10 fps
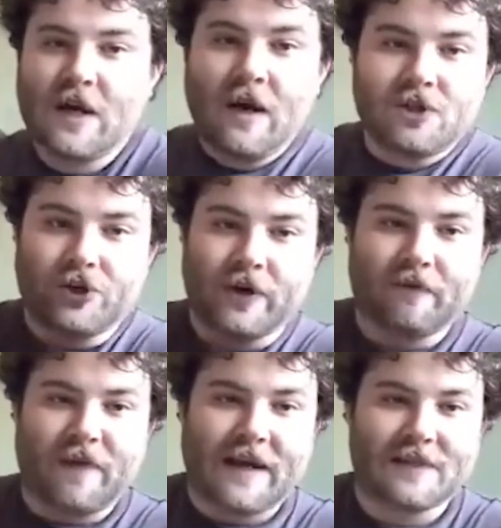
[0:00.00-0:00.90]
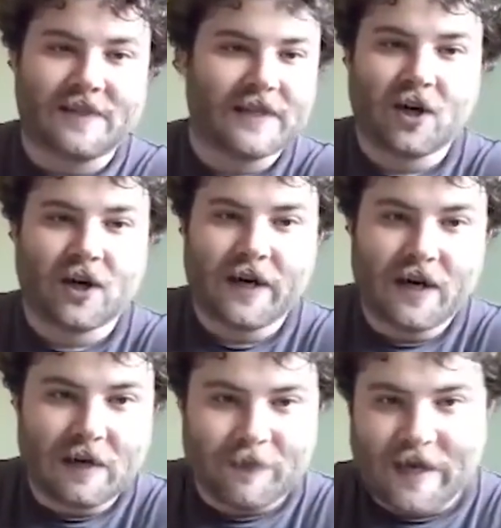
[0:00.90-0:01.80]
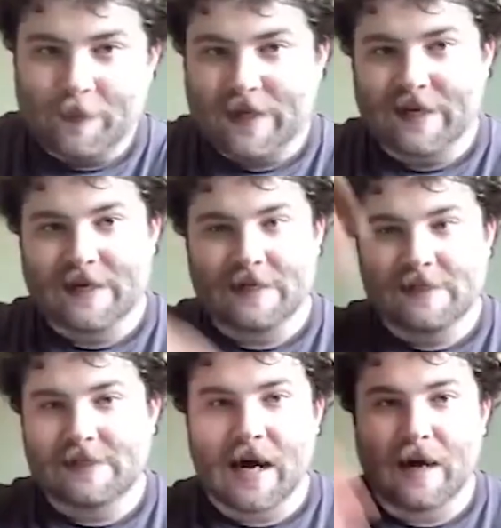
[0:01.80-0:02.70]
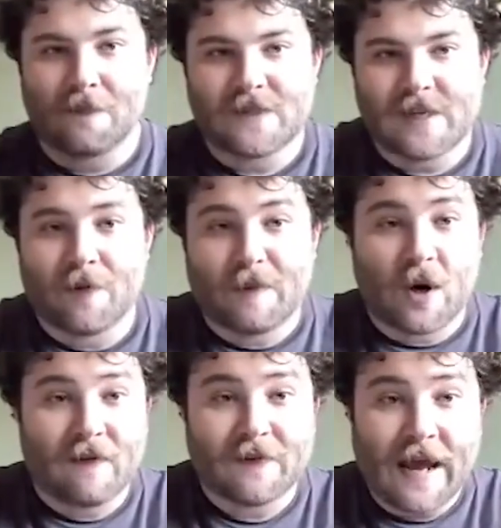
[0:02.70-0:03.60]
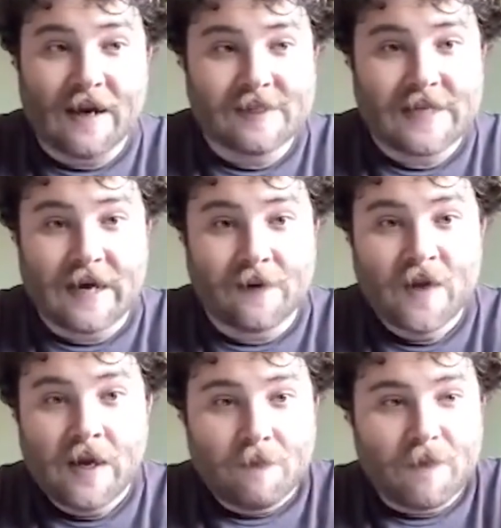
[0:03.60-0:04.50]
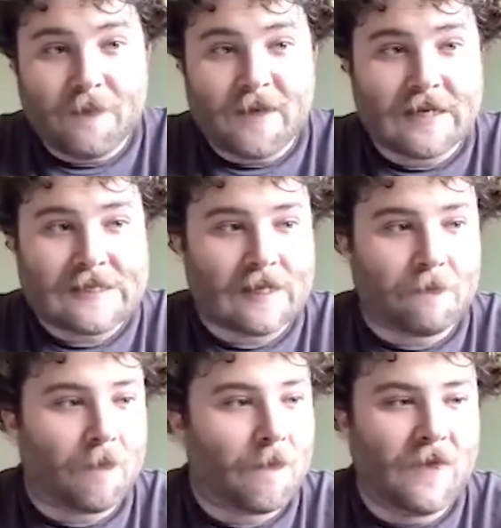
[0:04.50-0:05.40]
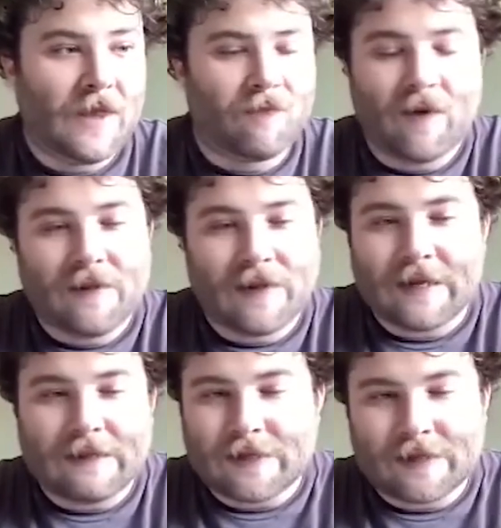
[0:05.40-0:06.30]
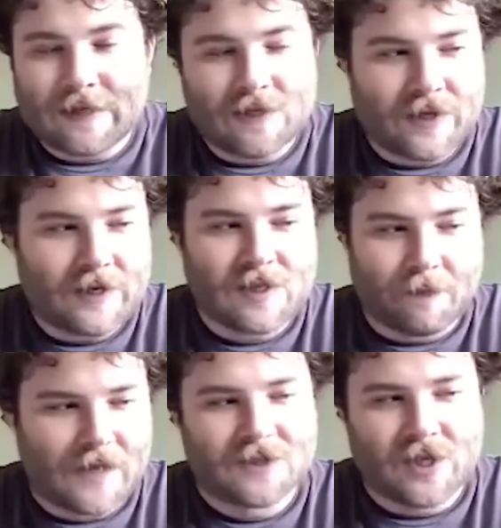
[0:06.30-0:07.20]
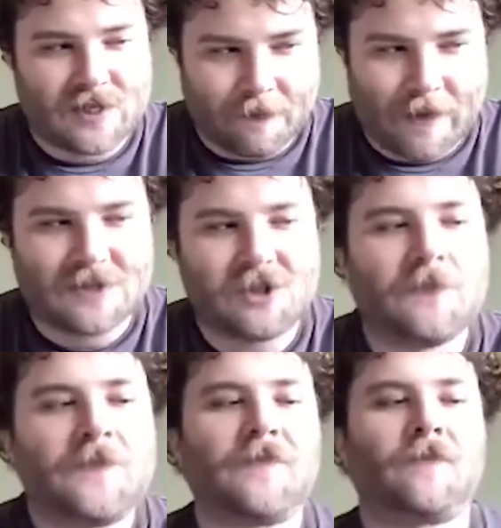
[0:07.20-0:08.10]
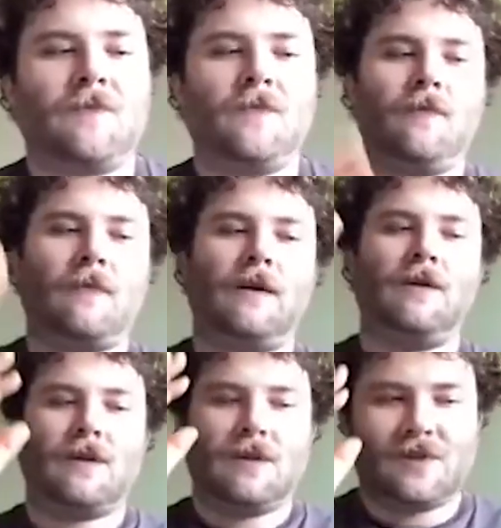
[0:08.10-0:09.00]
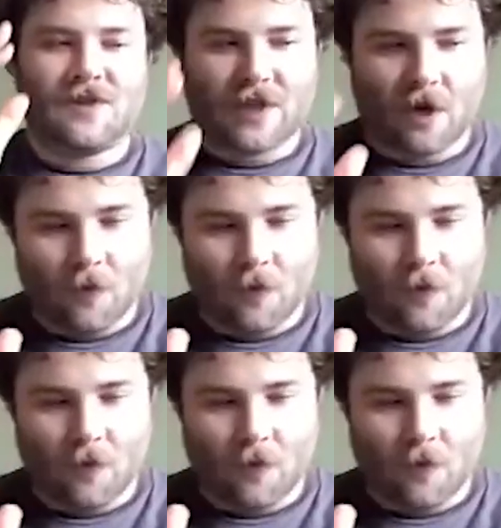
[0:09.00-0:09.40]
should invade Syria. Maybe it's something about Afghanistan. Maybe it's right. There's a bunch. So